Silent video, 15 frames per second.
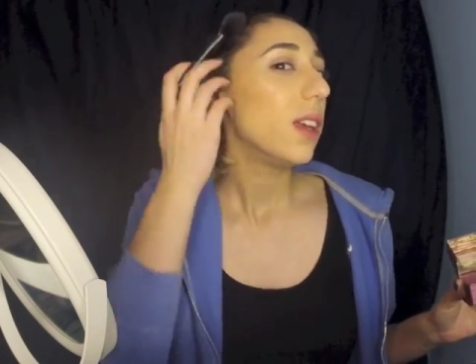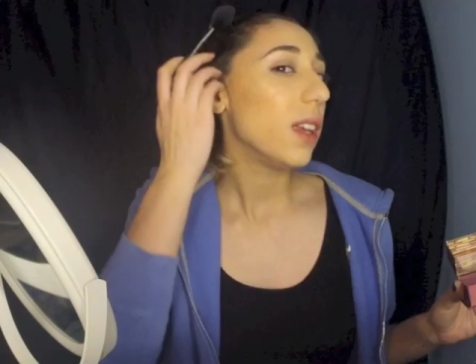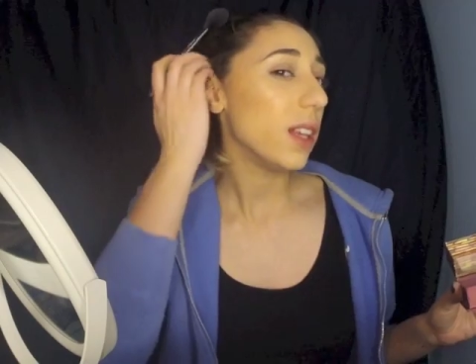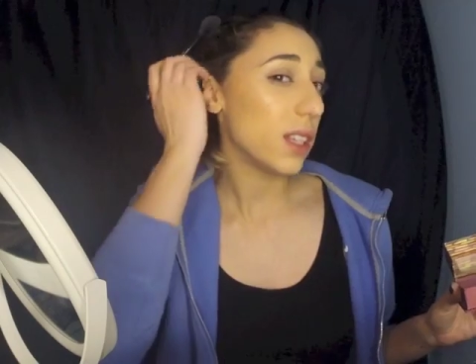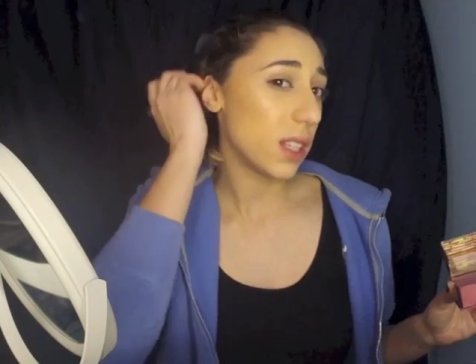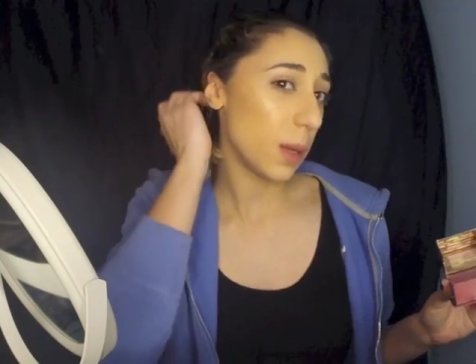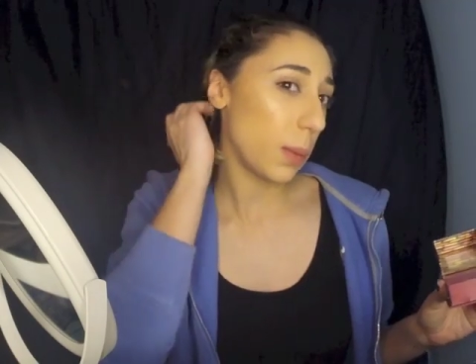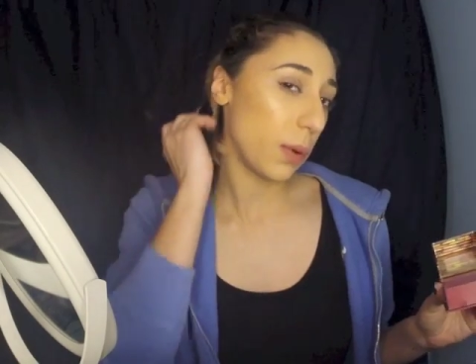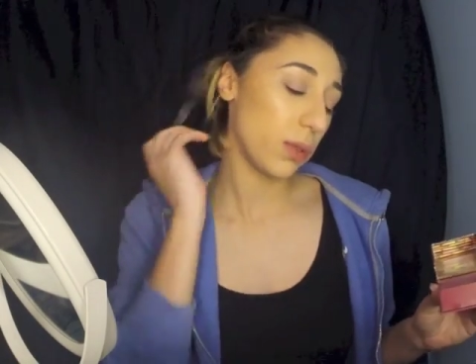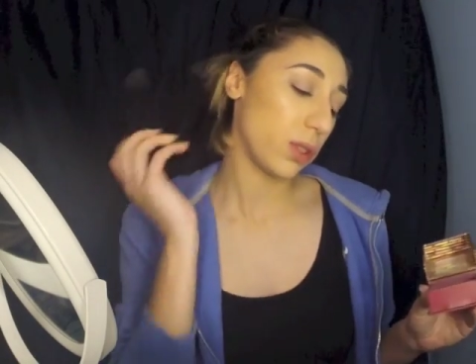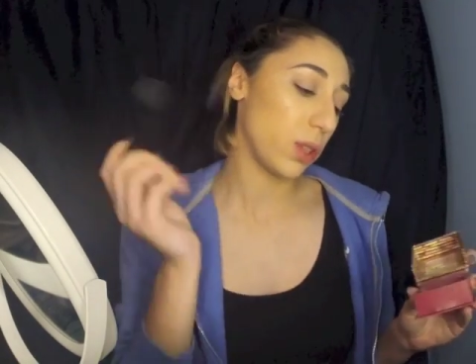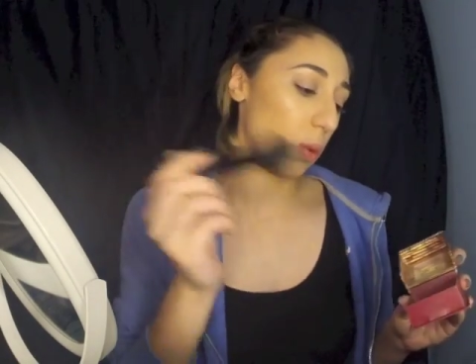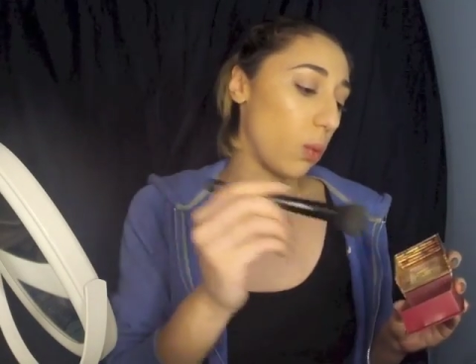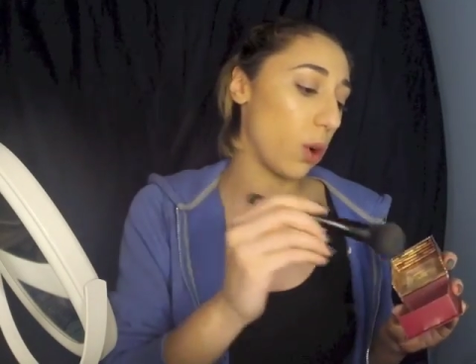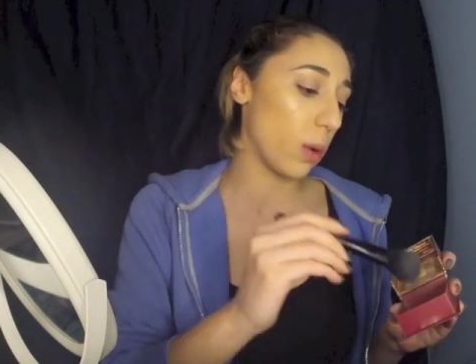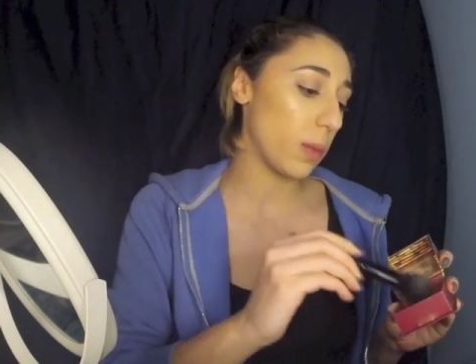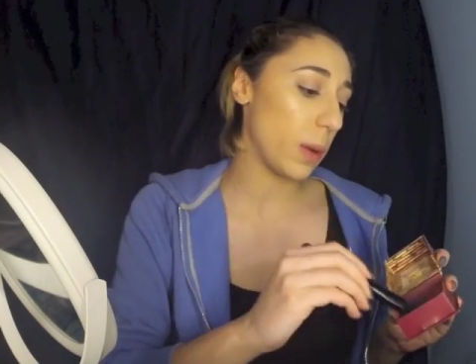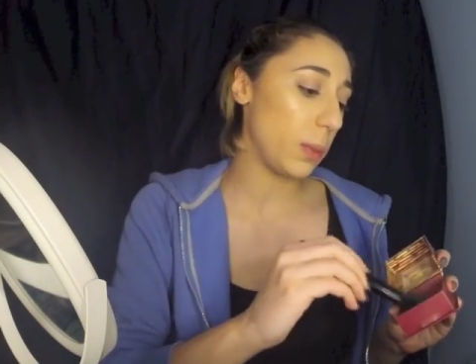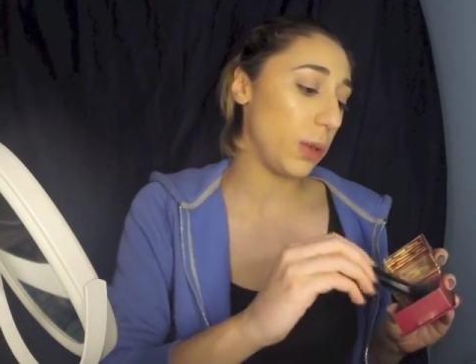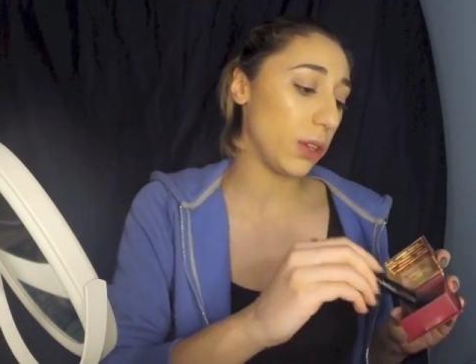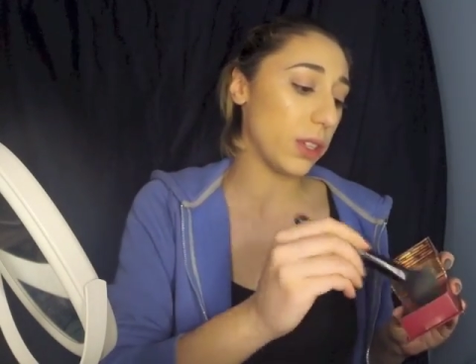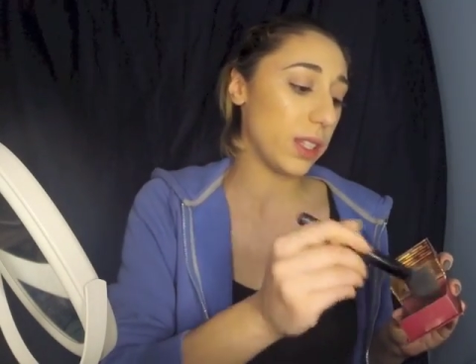It's supposed to warm
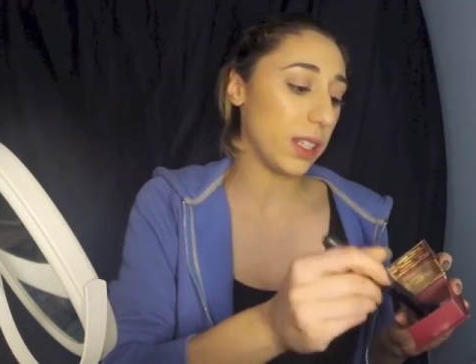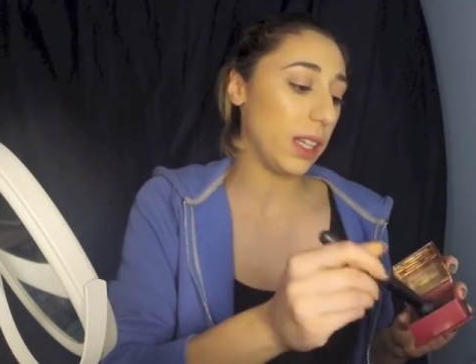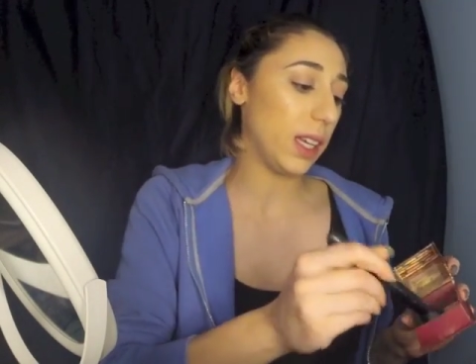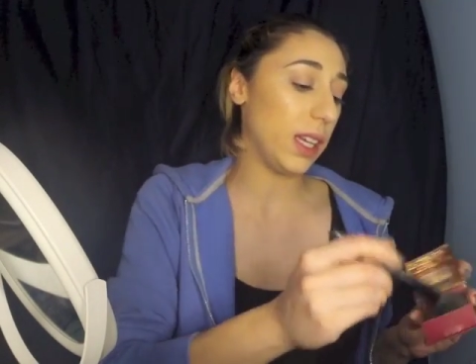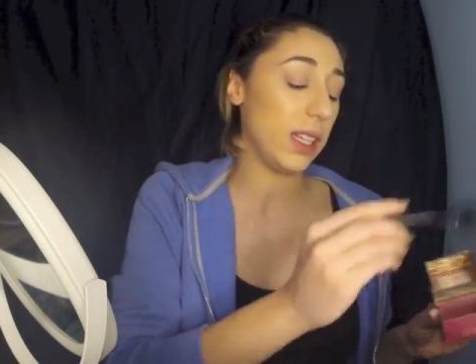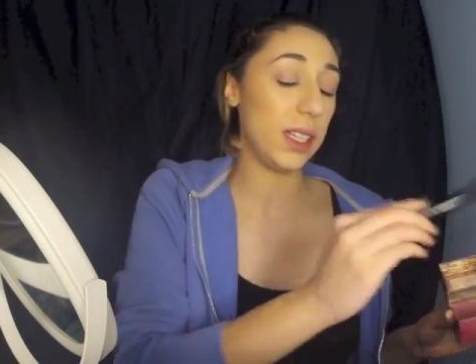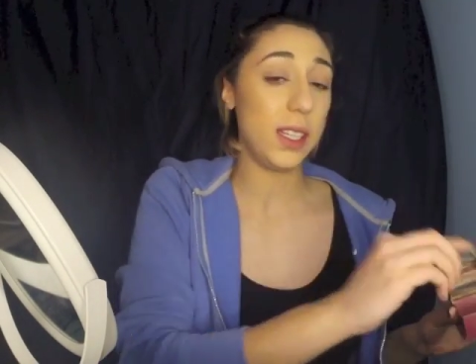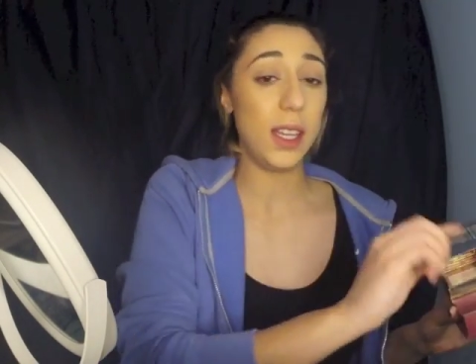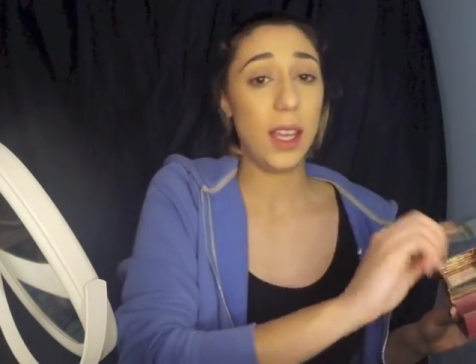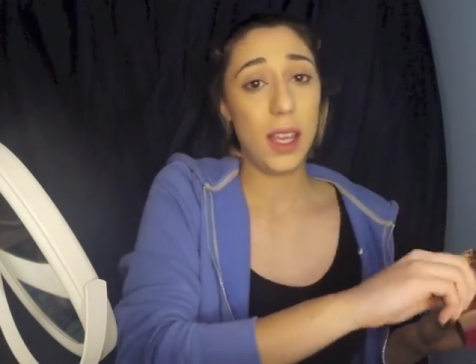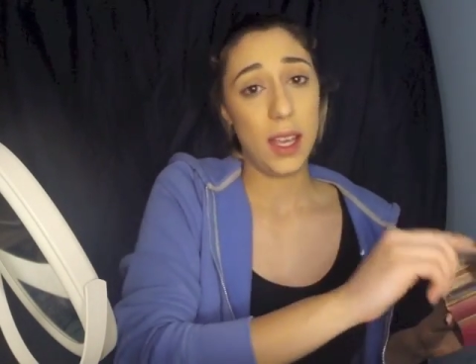up your skin